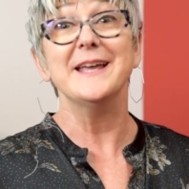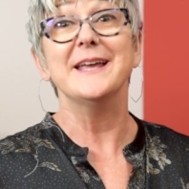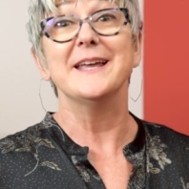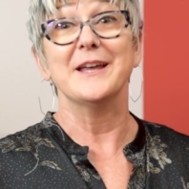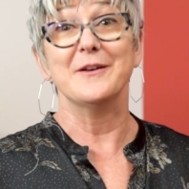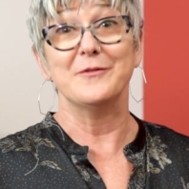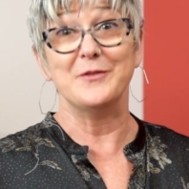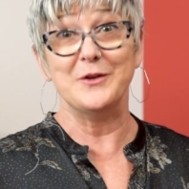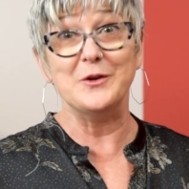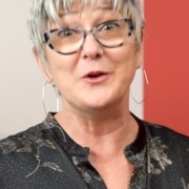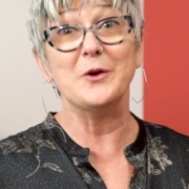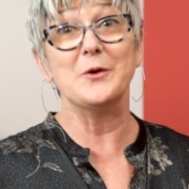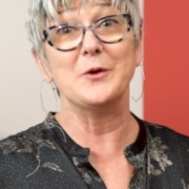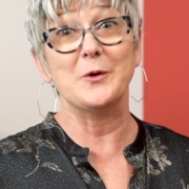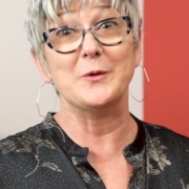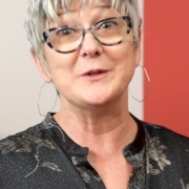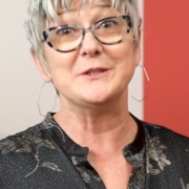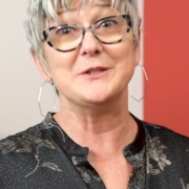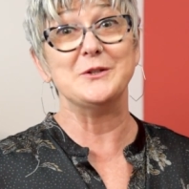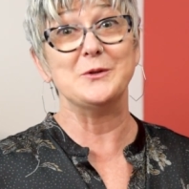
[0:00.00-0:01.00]
If you don't know
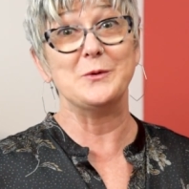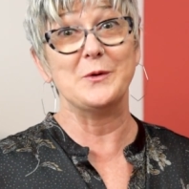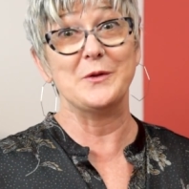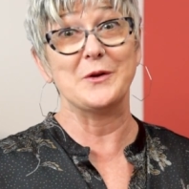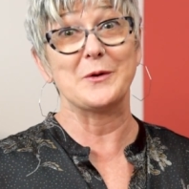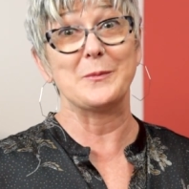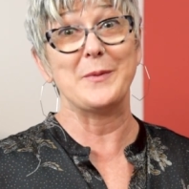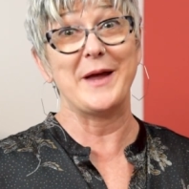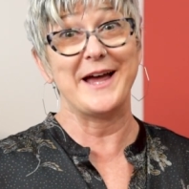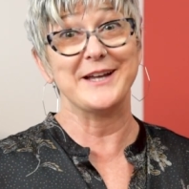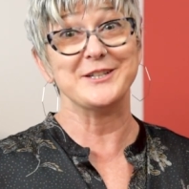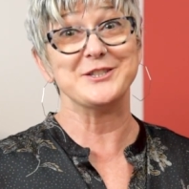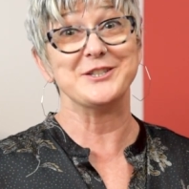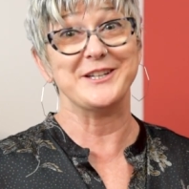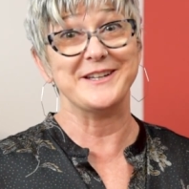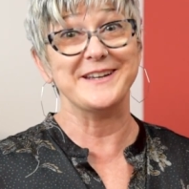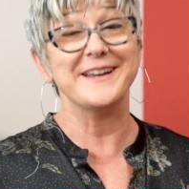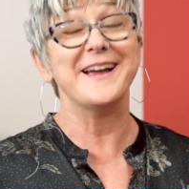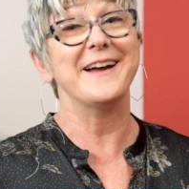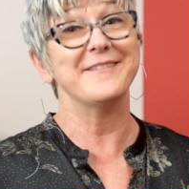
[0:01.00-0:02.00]
what to do with your
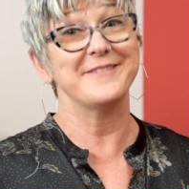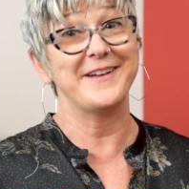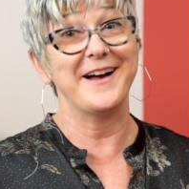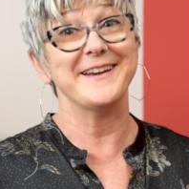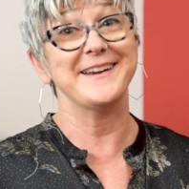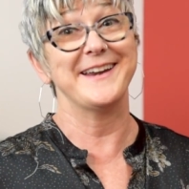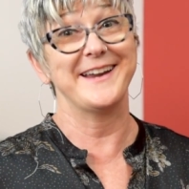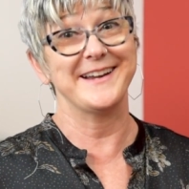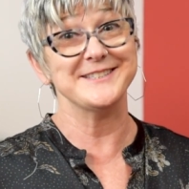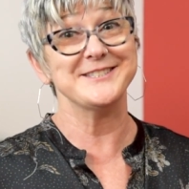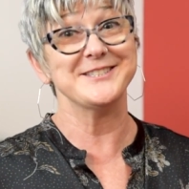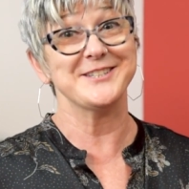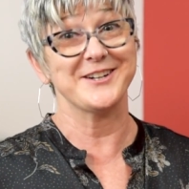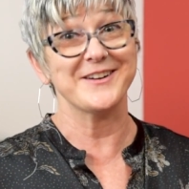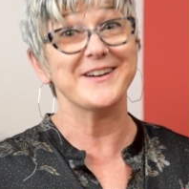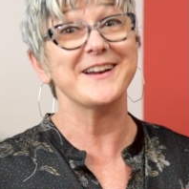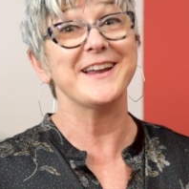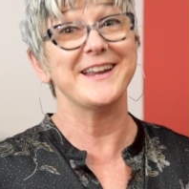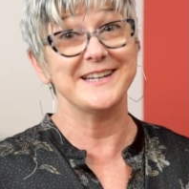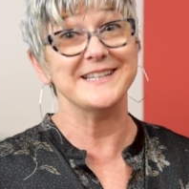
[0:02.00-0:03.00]
passion, I've got an
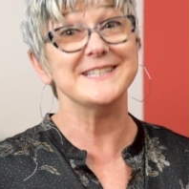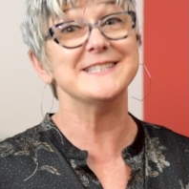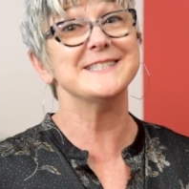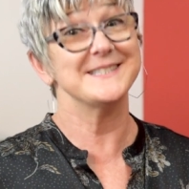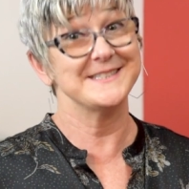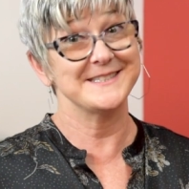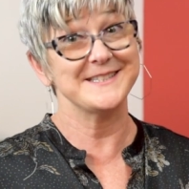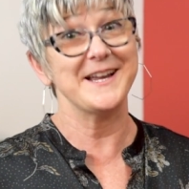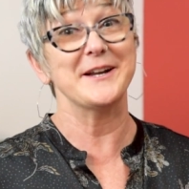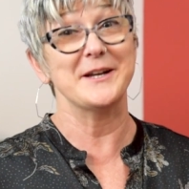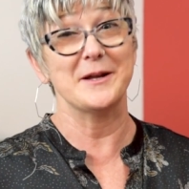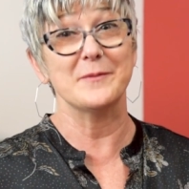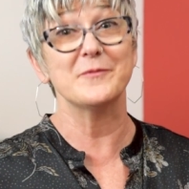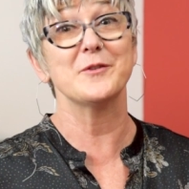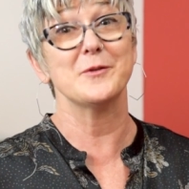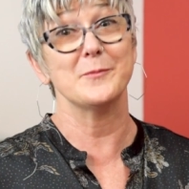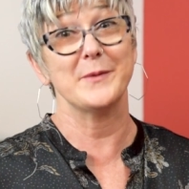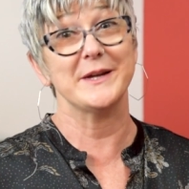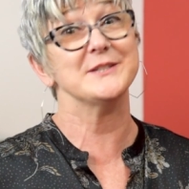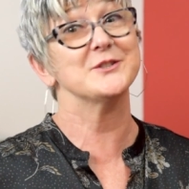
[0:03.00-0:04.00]
answer, and it's sign up for
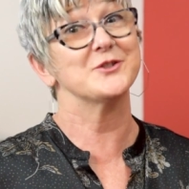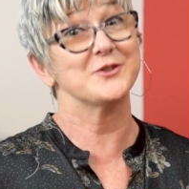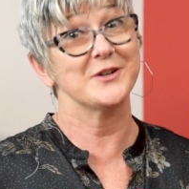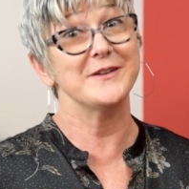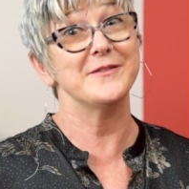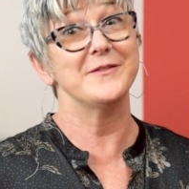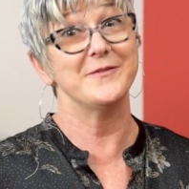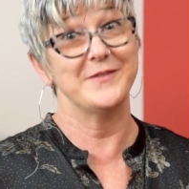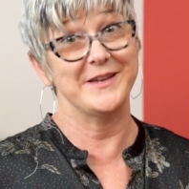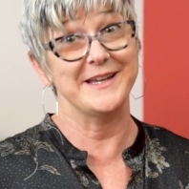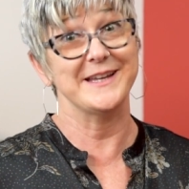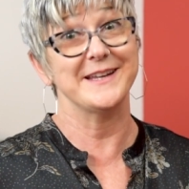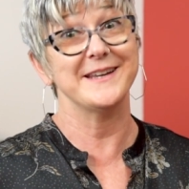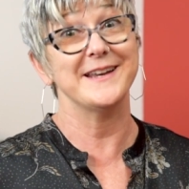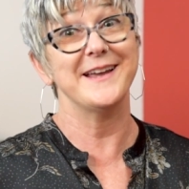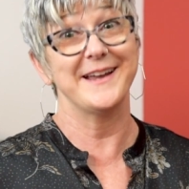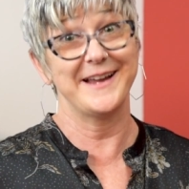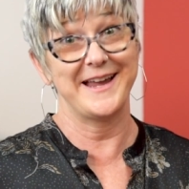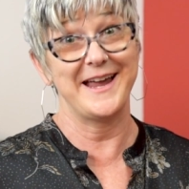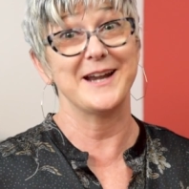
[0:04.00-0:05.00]
the Main Street Vegan
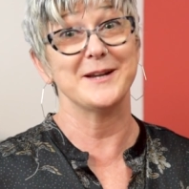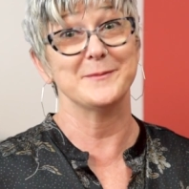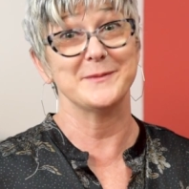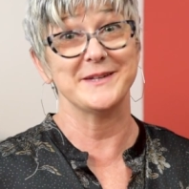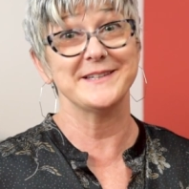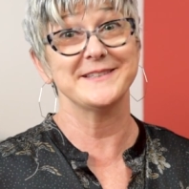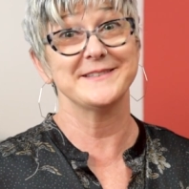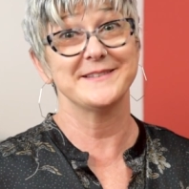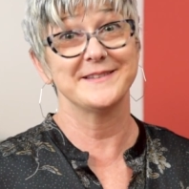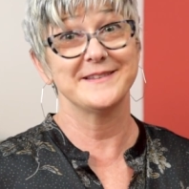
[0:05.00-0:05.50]
Academy.